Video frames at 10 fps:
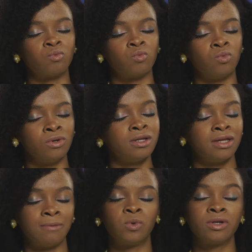
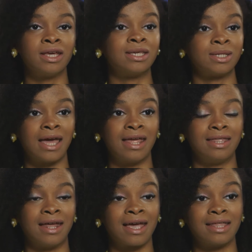I'm really excited
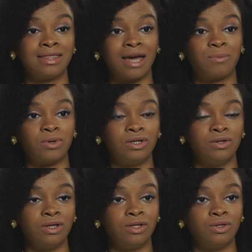that I got the
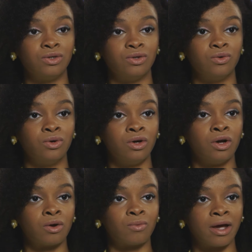opportunity to
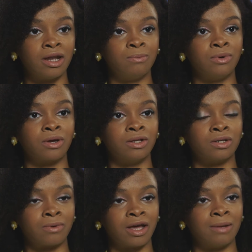write a book and
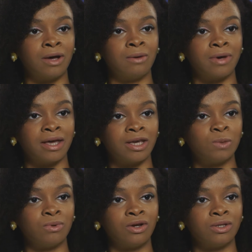to write about my
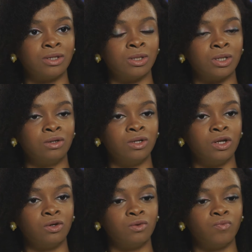experiences
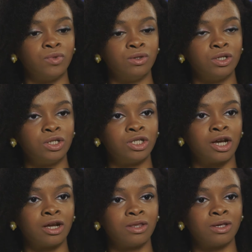and,
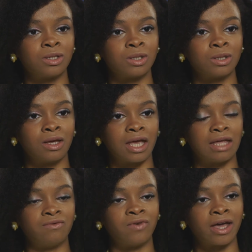share this
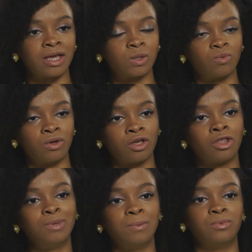advice with
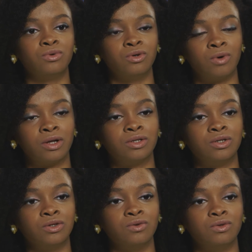other people who want
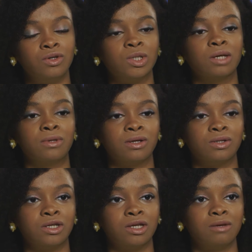to do something
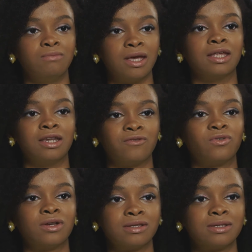to make a
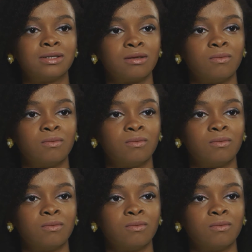difference.